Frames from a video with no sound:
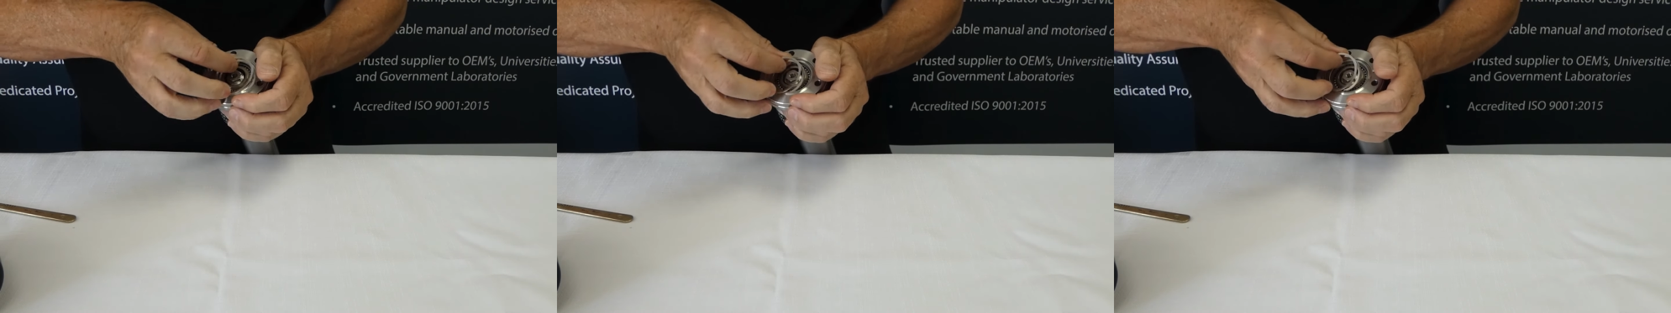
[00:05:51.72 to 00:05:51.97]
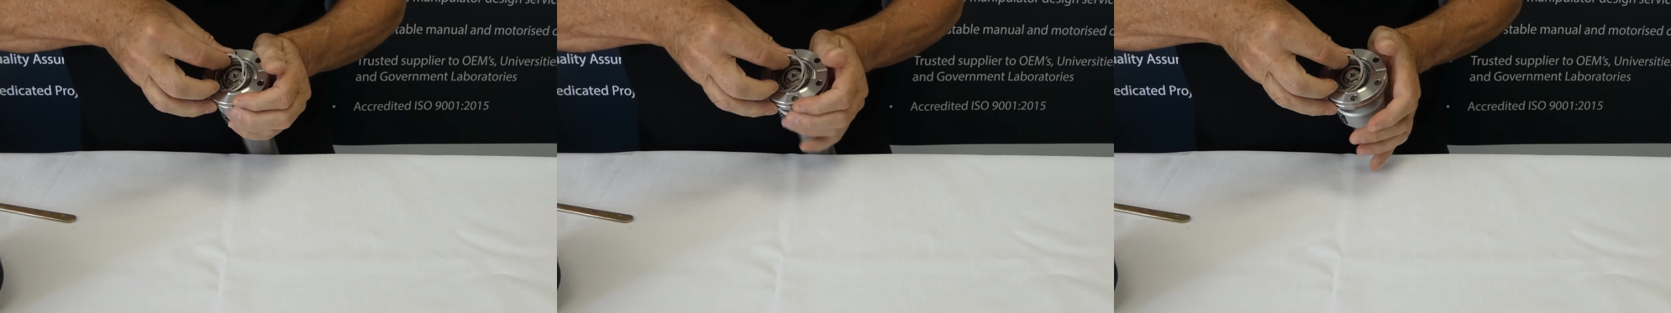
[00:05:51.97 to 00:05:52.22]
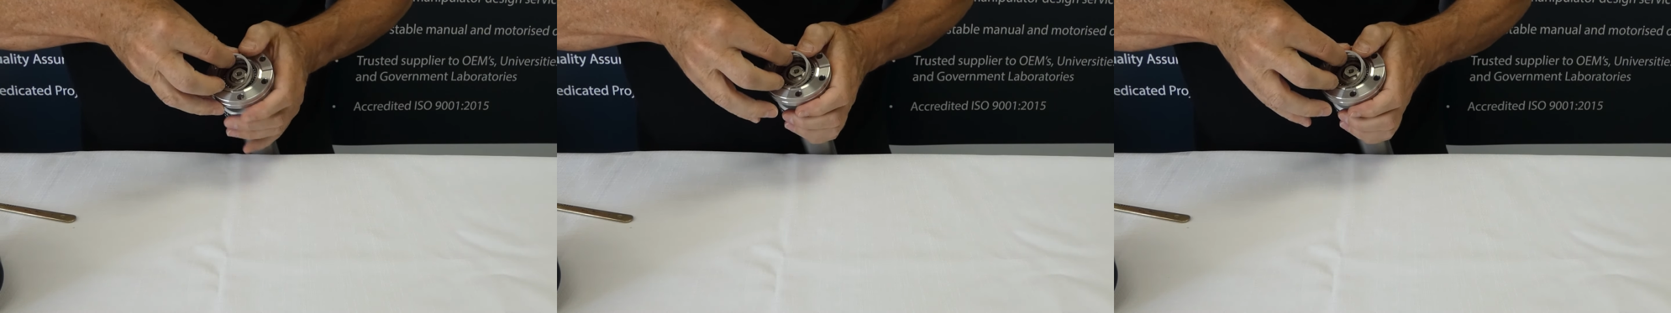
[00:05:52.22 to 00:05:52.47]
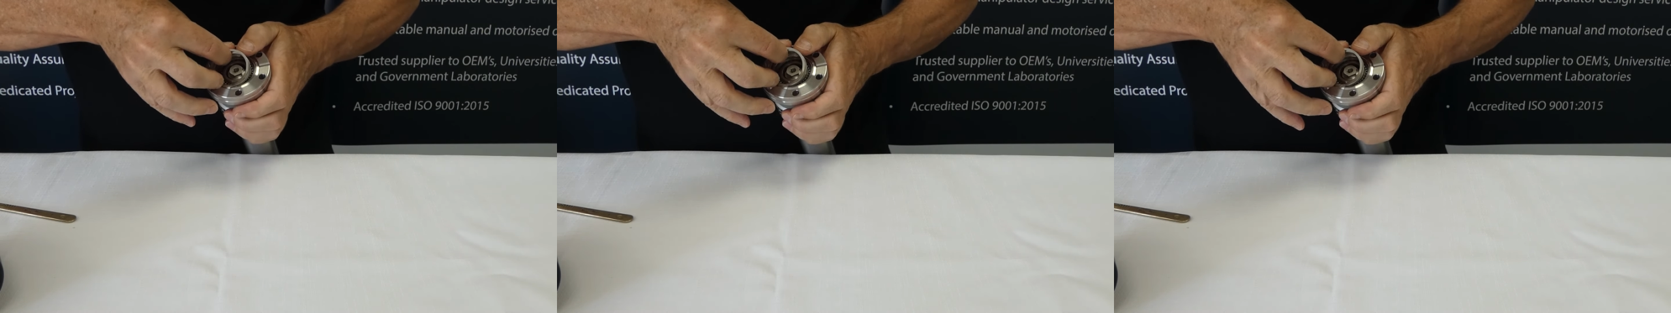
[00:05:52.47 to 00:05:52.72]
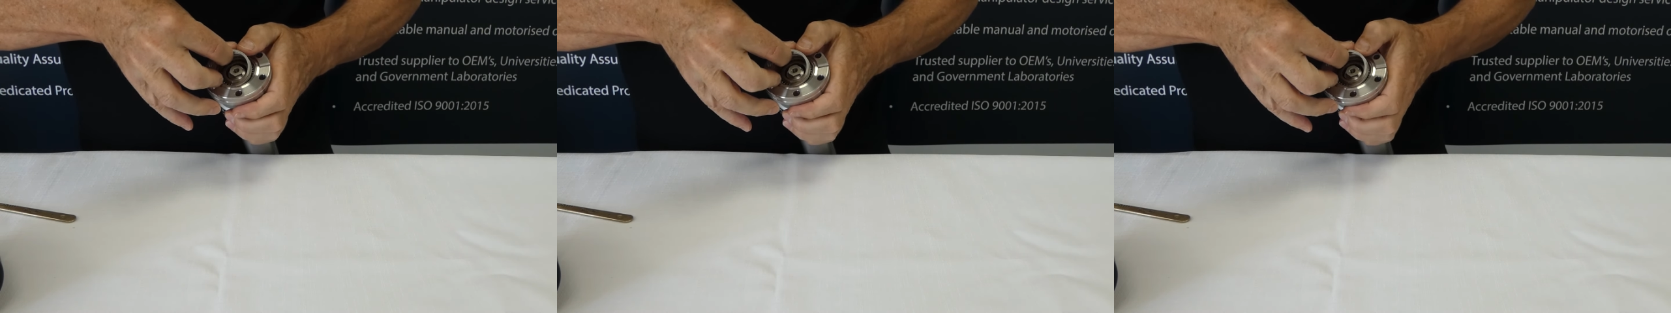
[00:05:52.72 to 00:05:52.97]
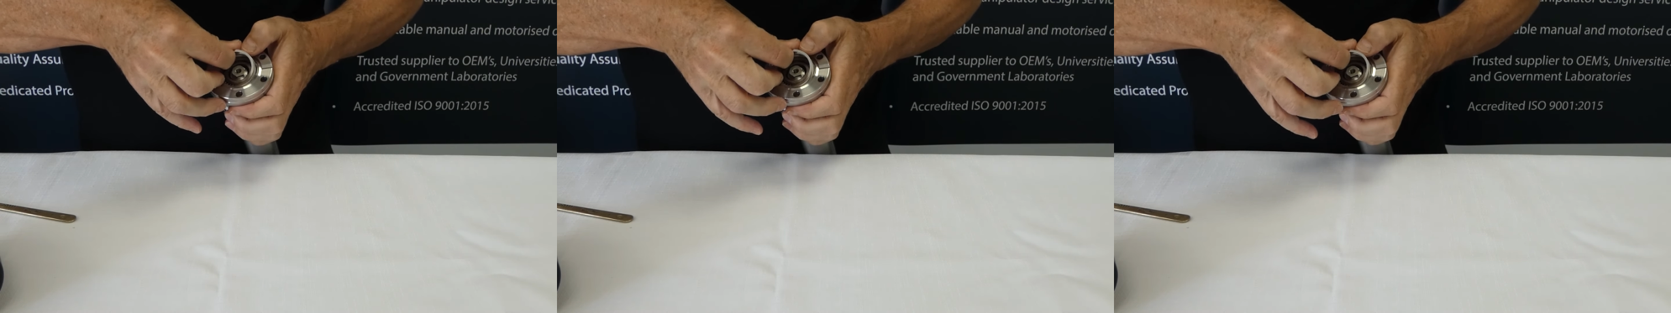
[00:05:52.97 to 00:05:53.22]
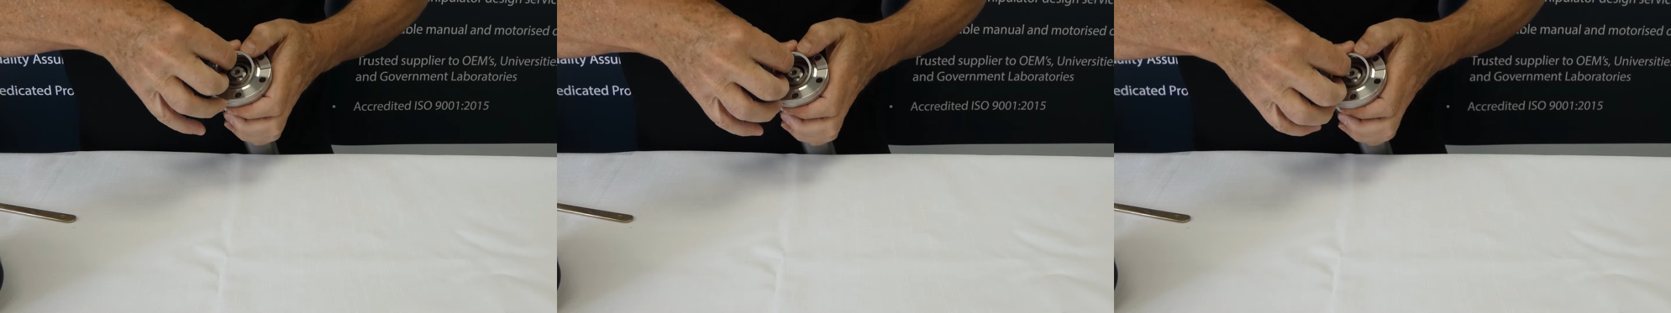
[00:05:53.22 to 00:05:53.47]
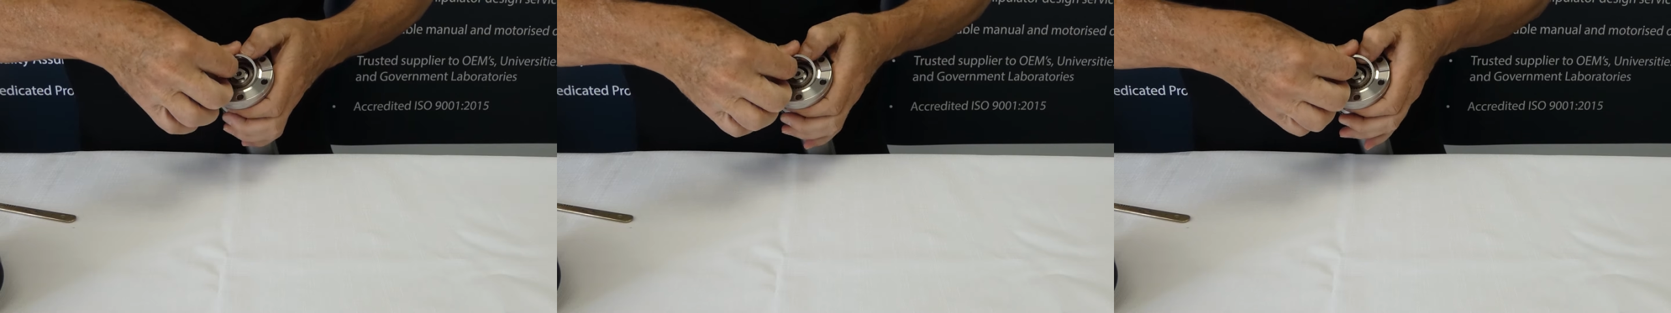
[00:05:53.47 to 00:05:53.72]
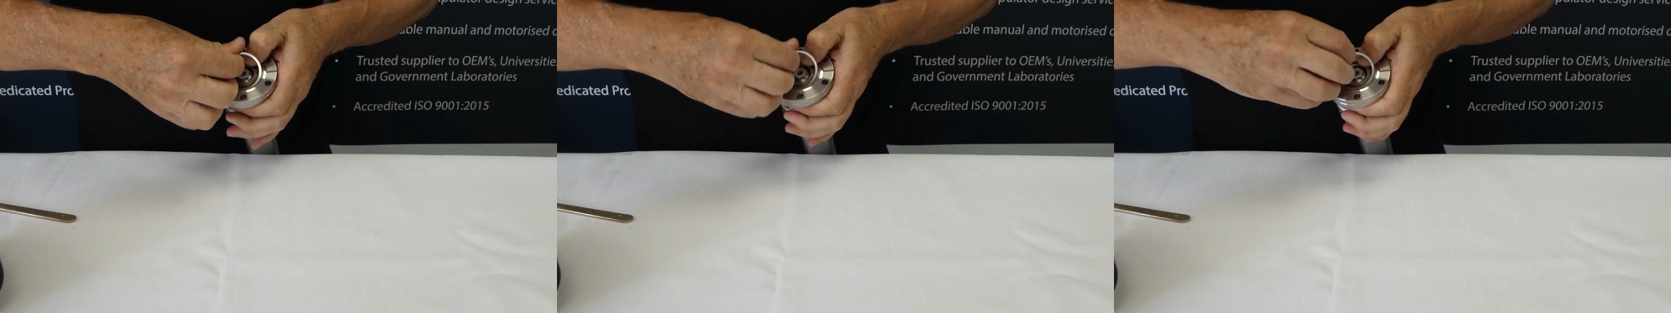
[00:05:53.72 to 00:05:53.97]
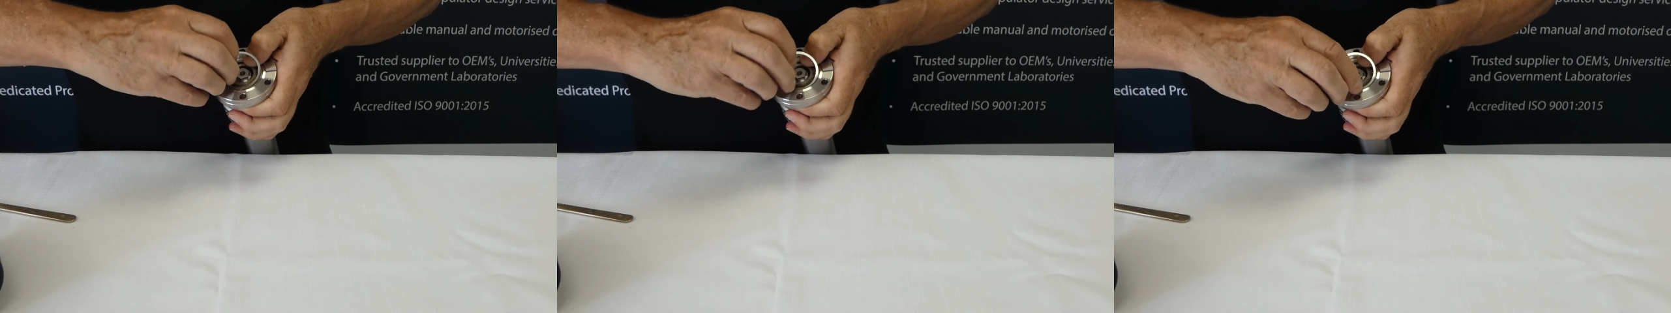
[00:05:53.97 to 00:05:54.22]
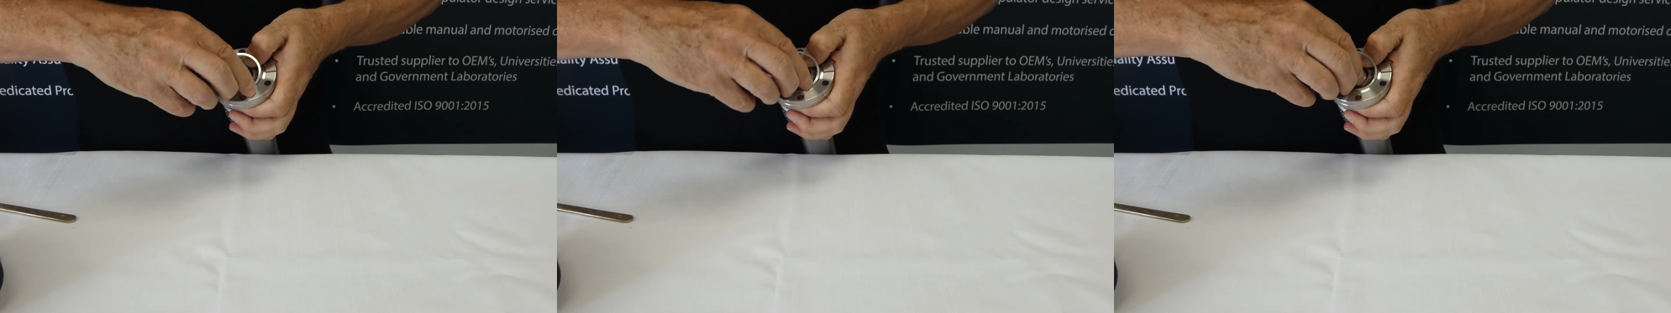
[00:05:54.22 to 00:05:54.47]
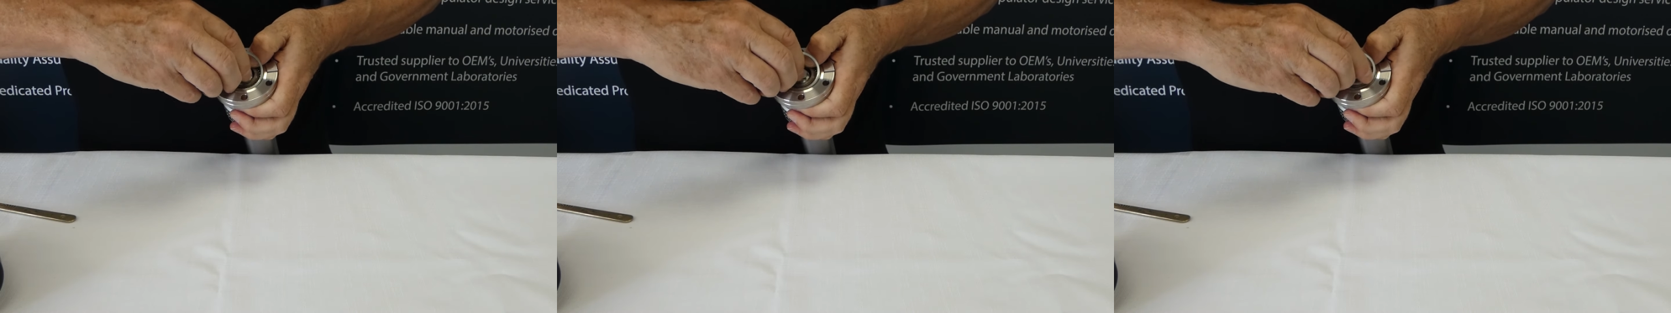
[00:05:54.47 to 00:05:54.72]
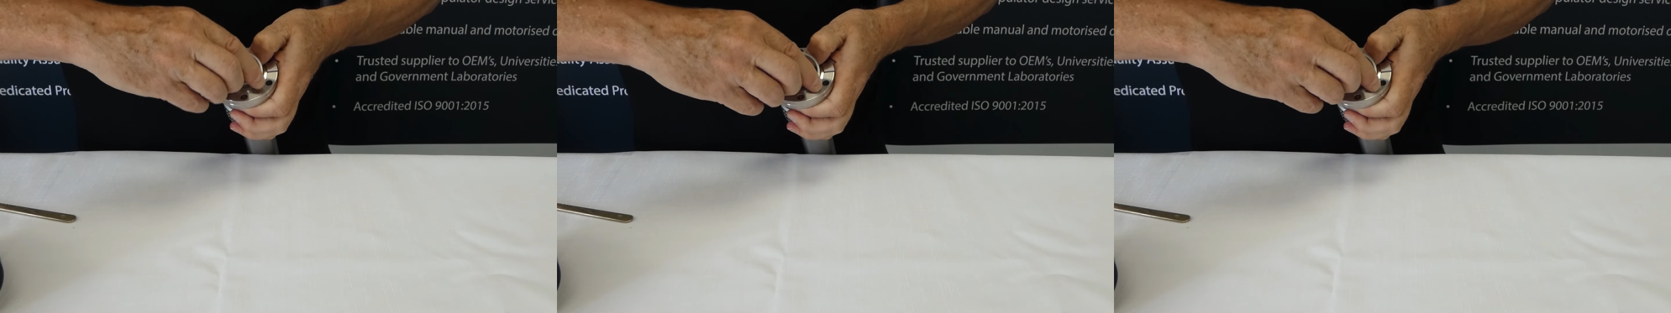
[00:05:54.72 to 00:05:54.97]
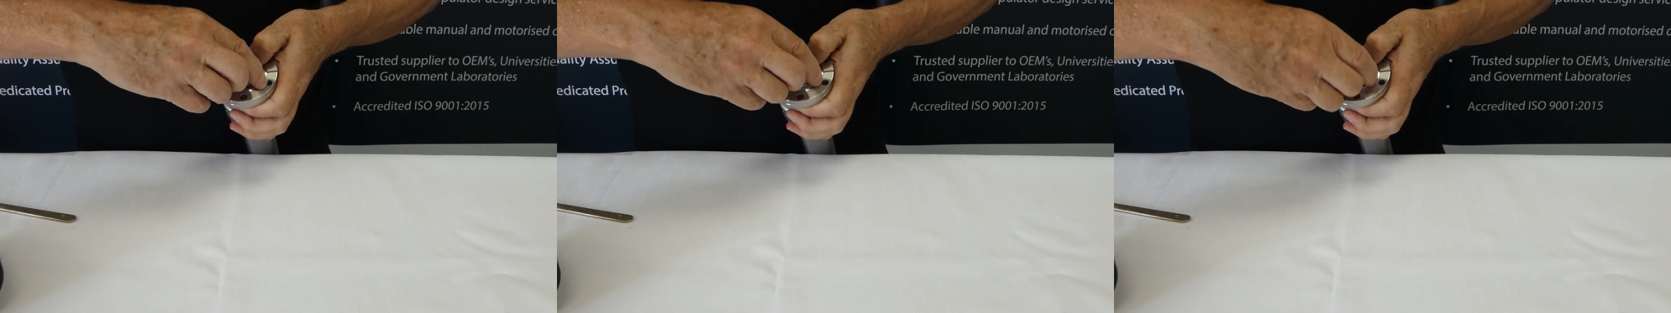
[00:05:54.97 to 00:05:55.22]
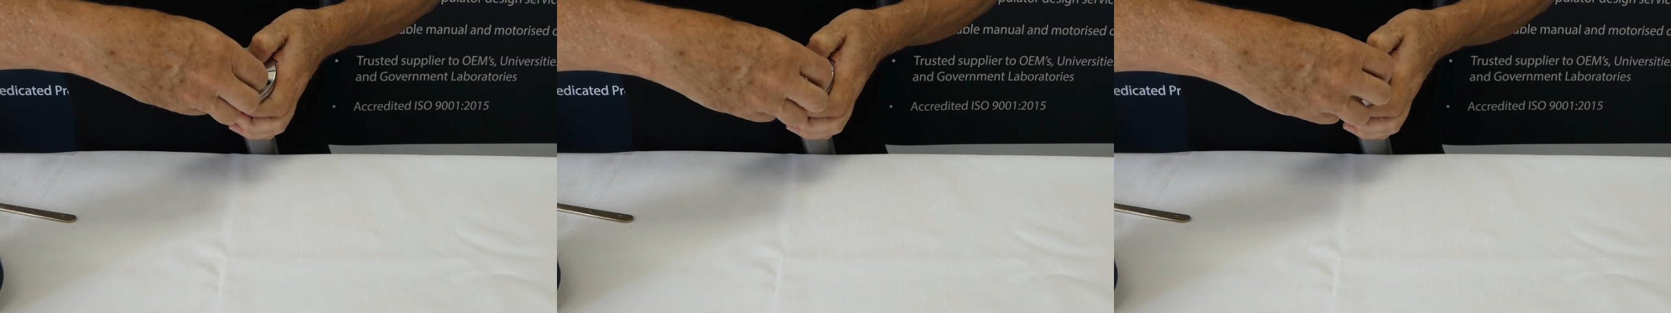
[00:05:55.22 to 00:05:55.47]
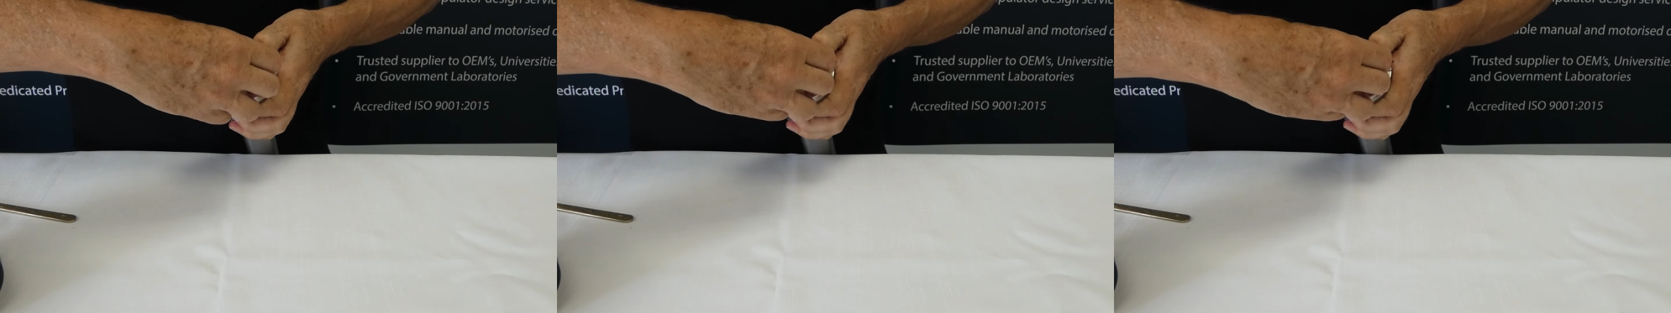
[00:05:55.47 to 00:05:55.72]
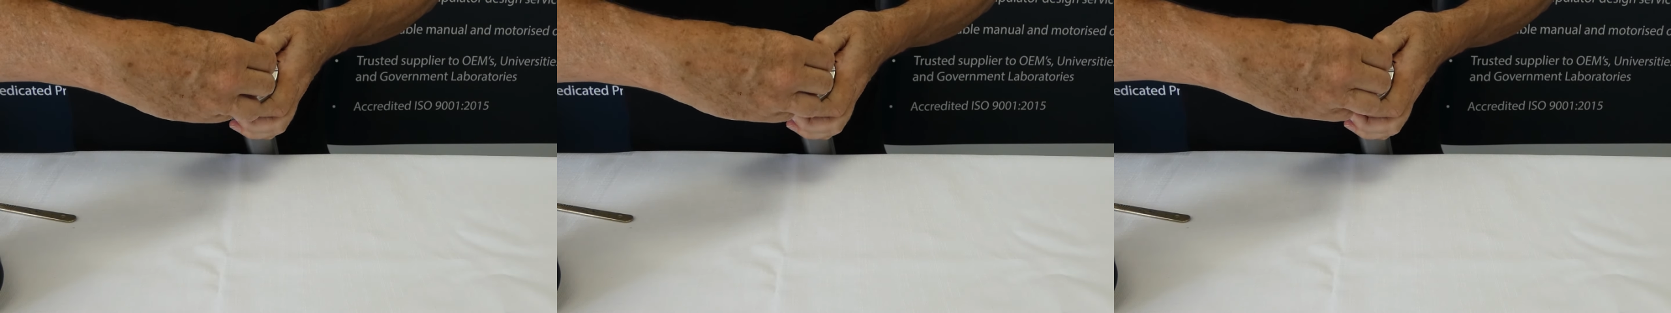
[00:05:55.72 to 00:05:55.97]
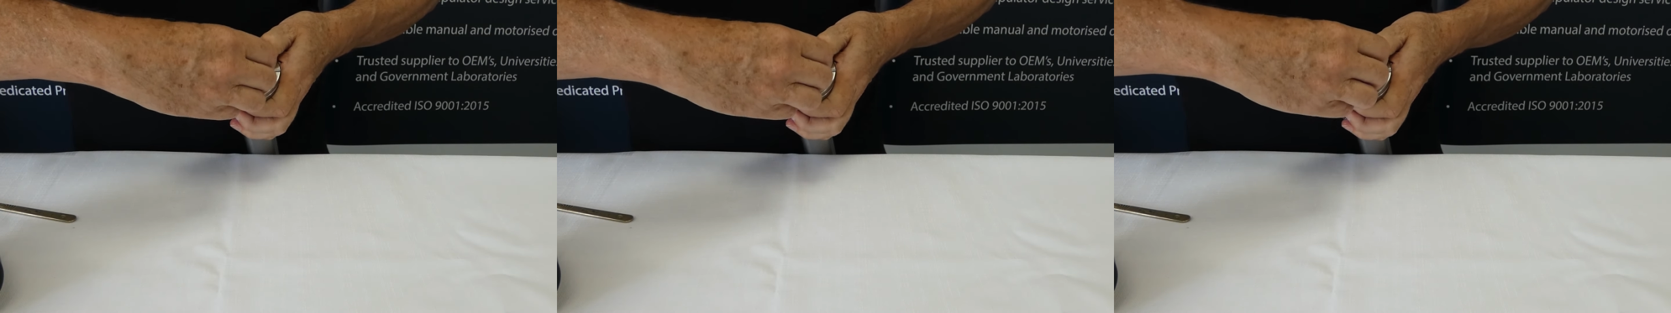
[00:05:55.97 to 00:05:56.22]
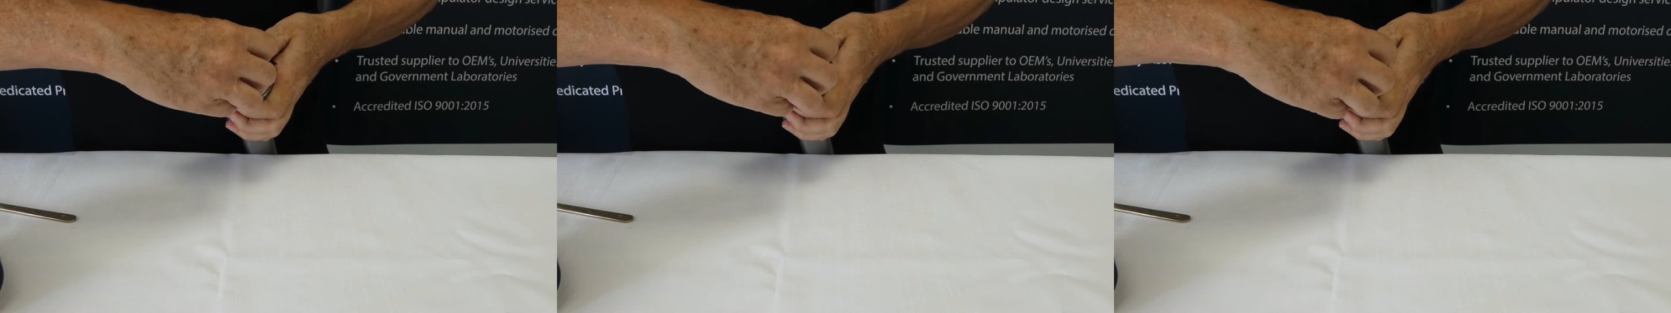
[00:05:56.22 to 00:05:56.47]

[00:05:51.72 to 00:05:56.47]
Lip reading: No face is visible, so there are no lips to read.